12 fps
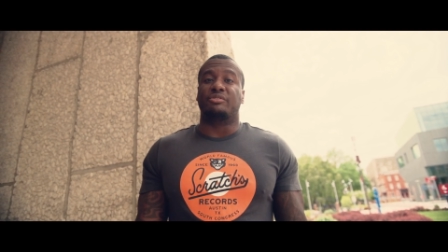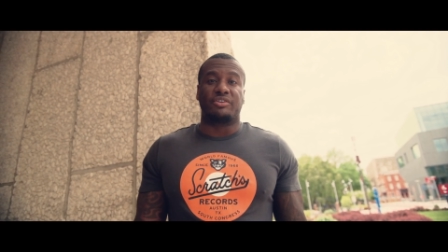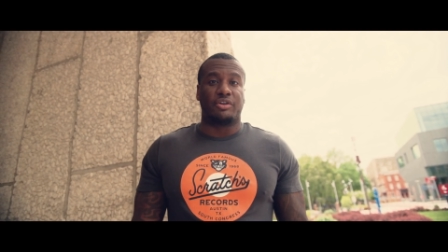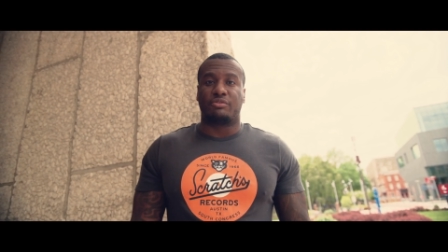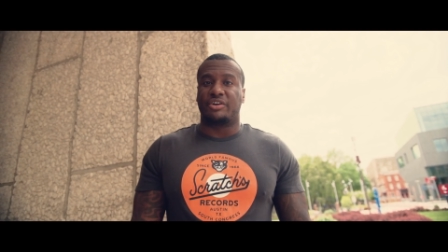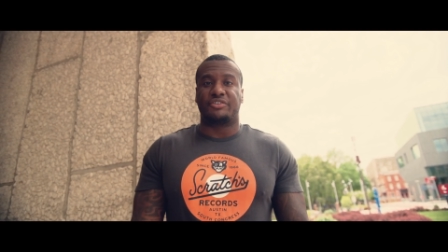It's
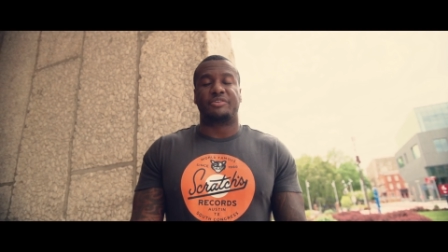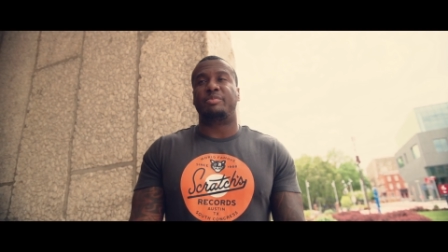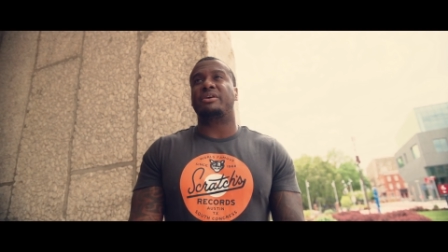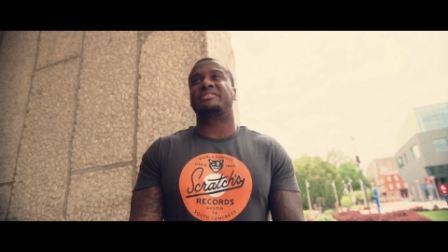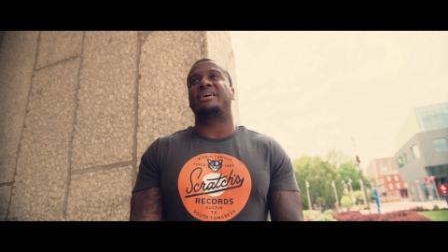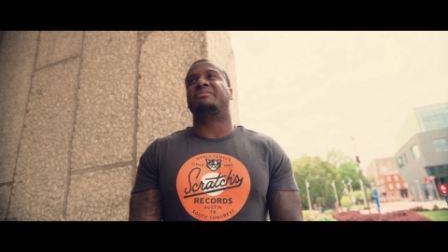gonna crush your
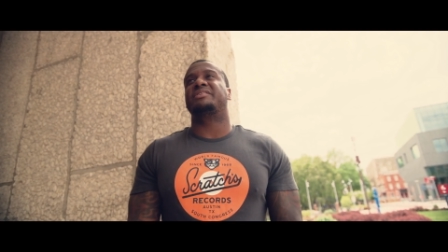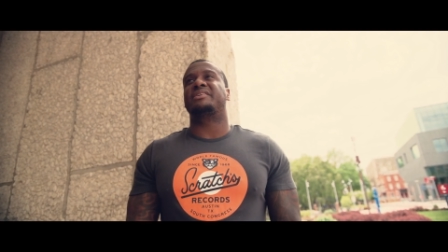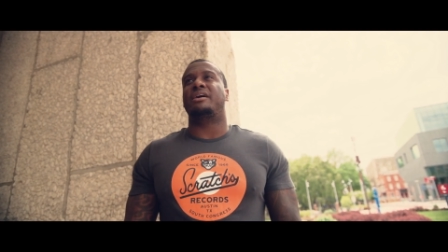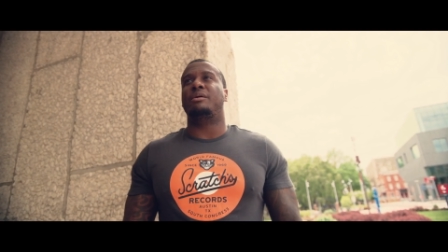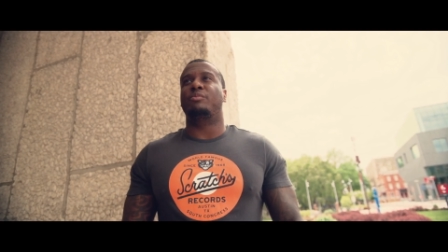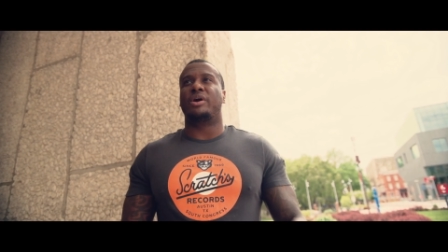spirits half the
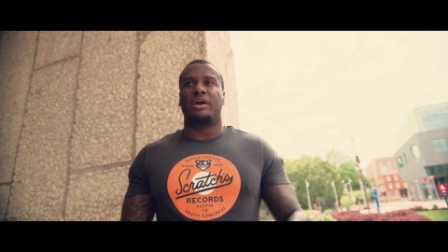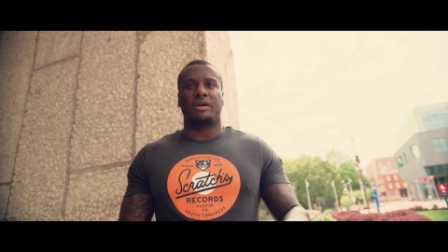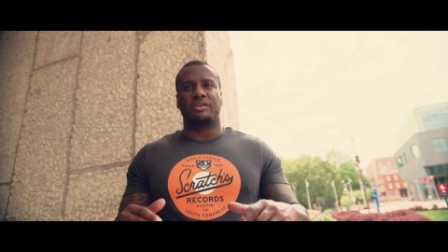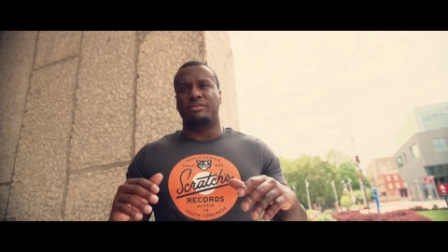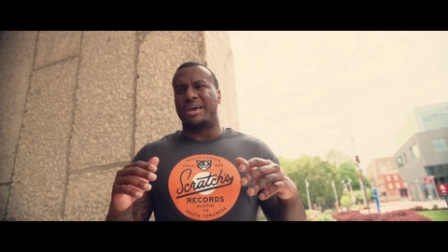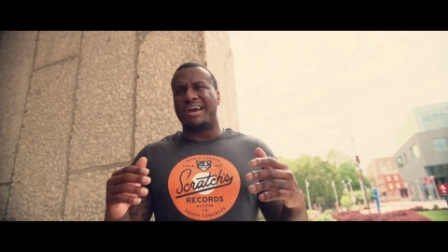time, where,
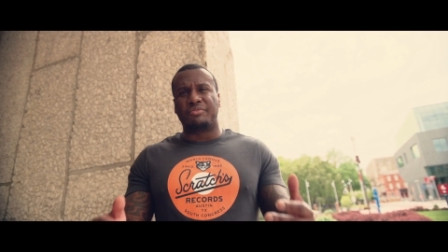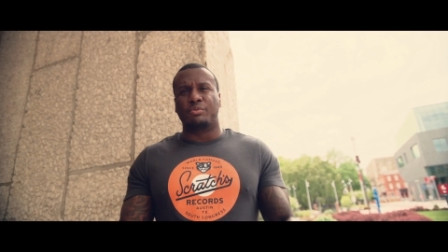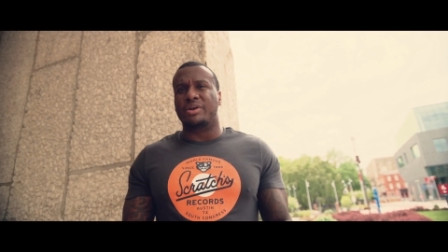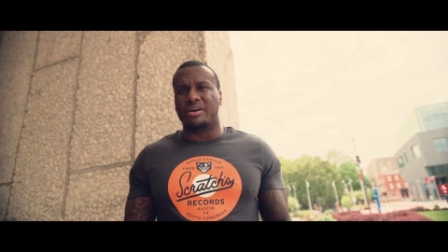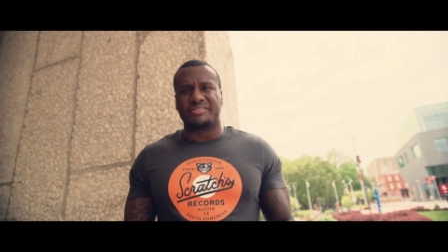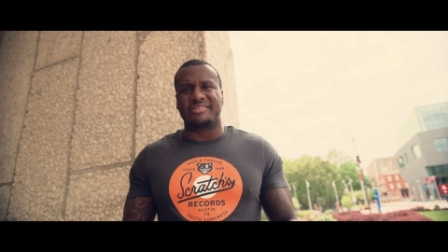you know,
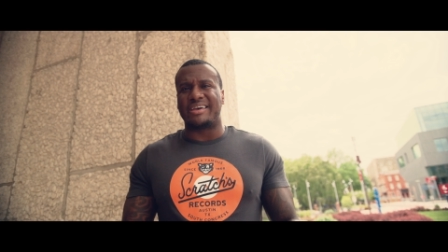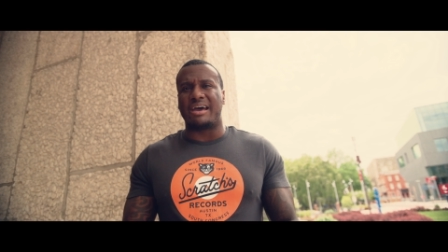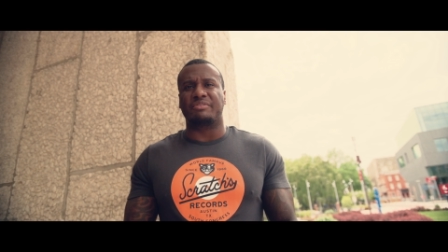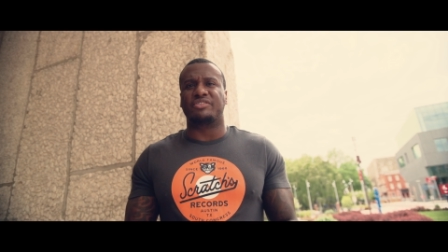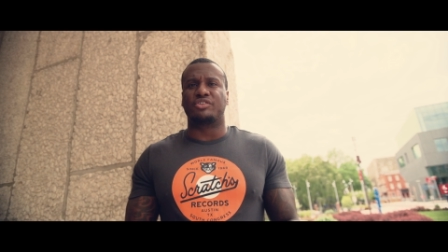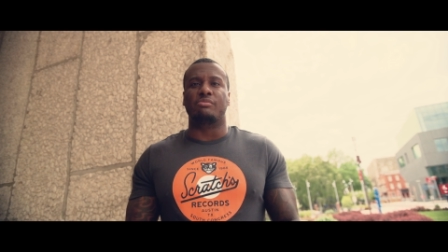everyone else is
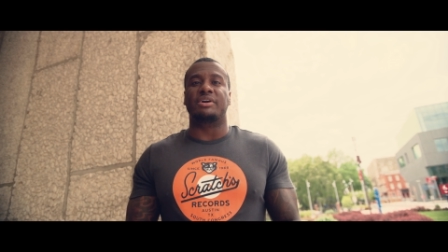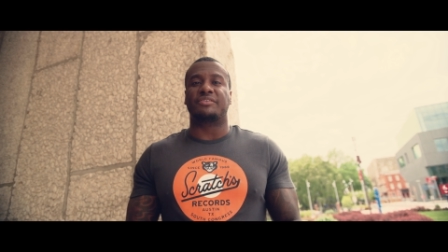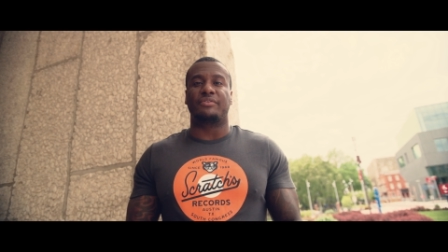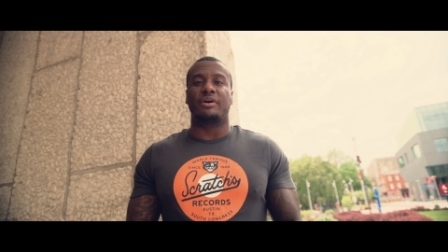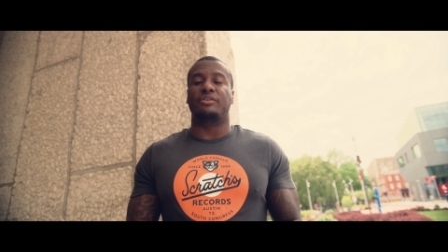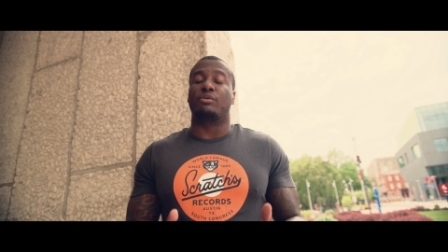having so much
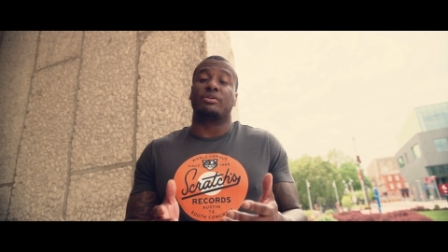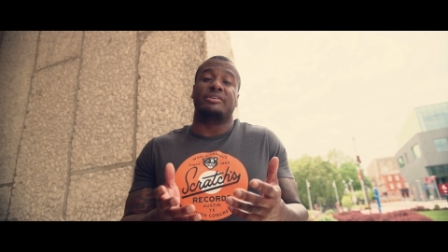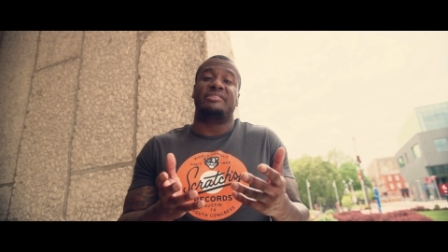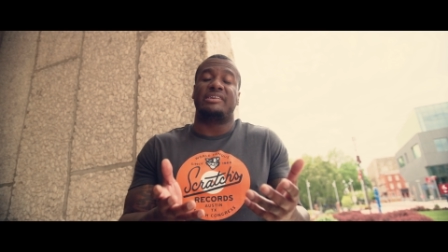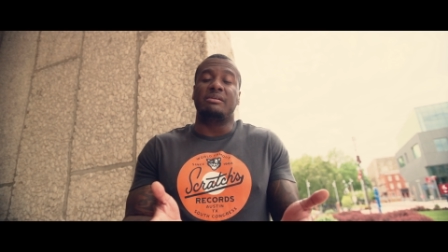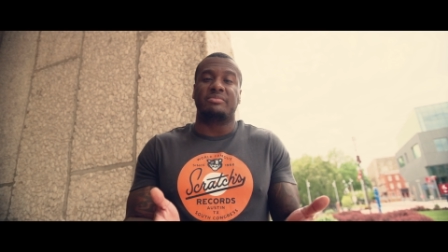fun, or
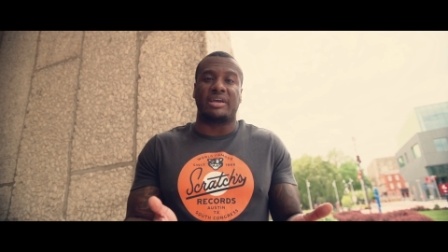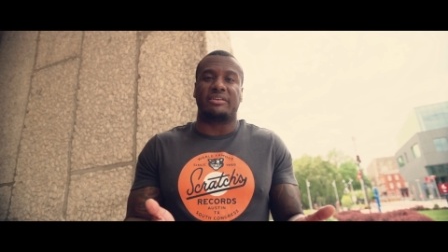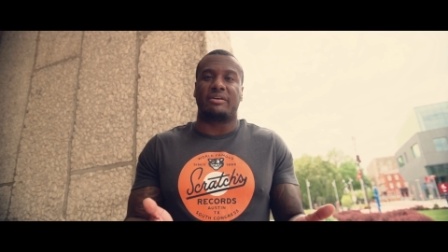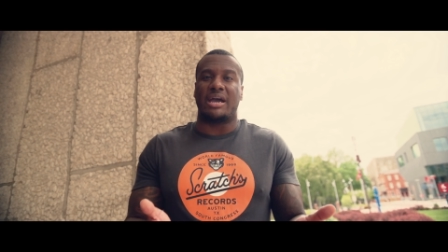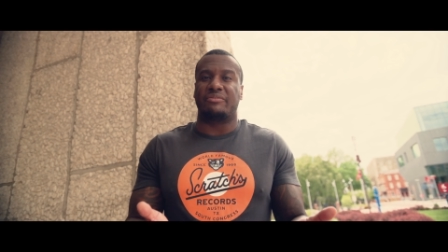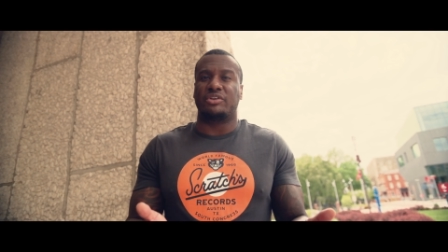it seems like
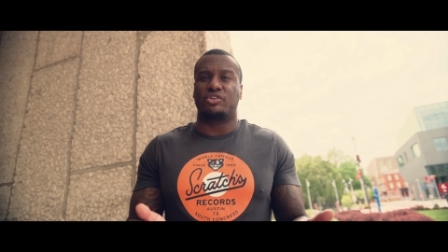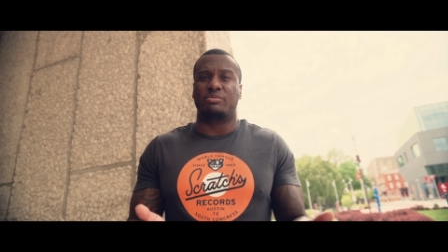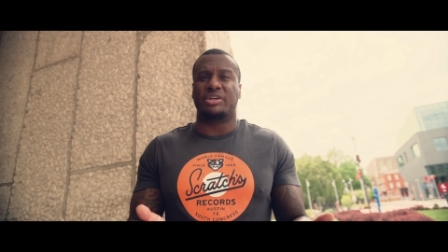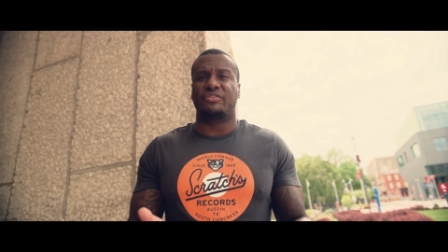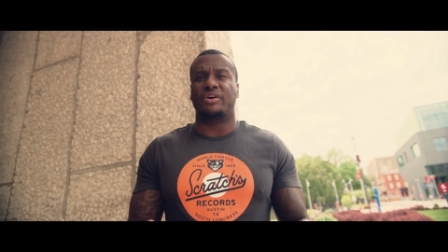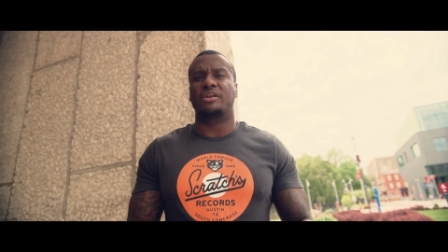they're having so
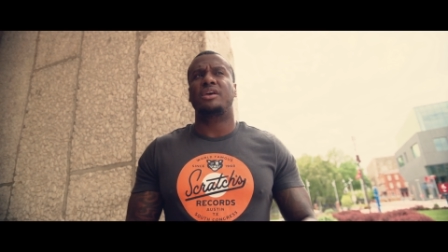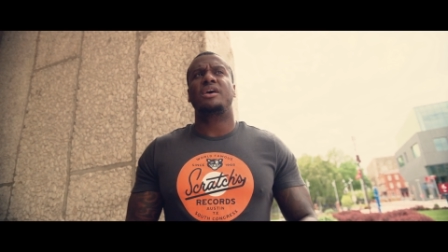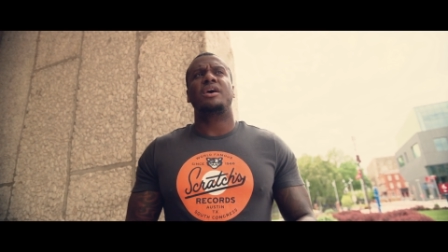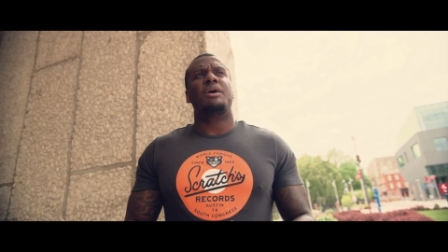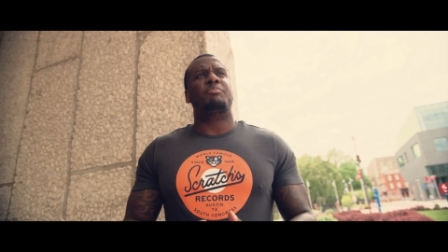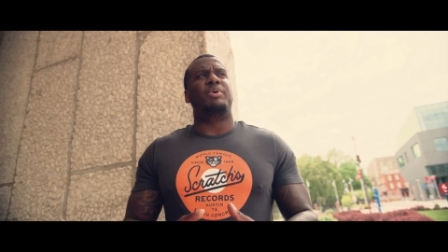much fun,
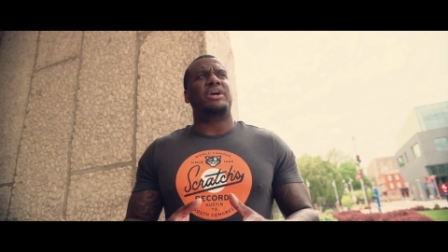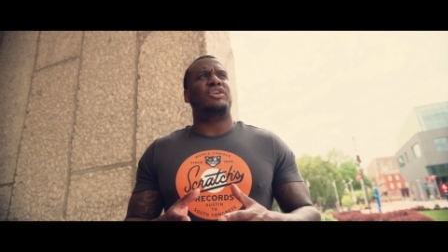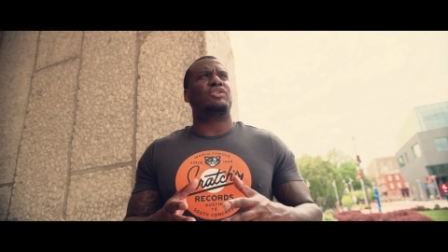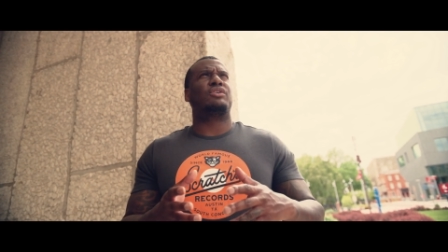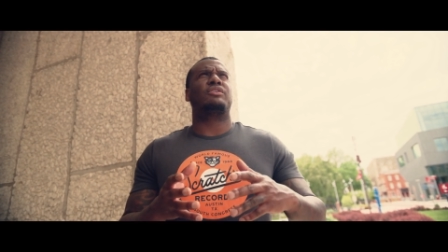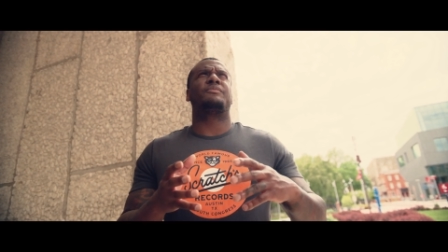but
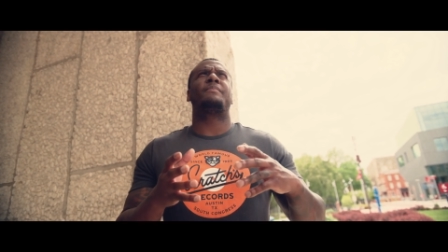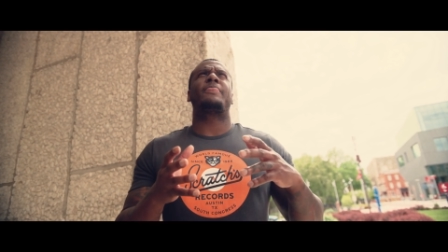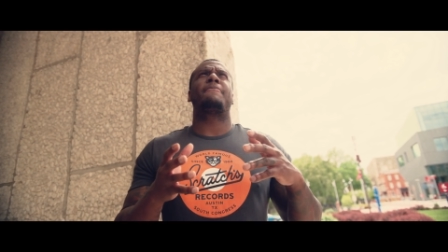you're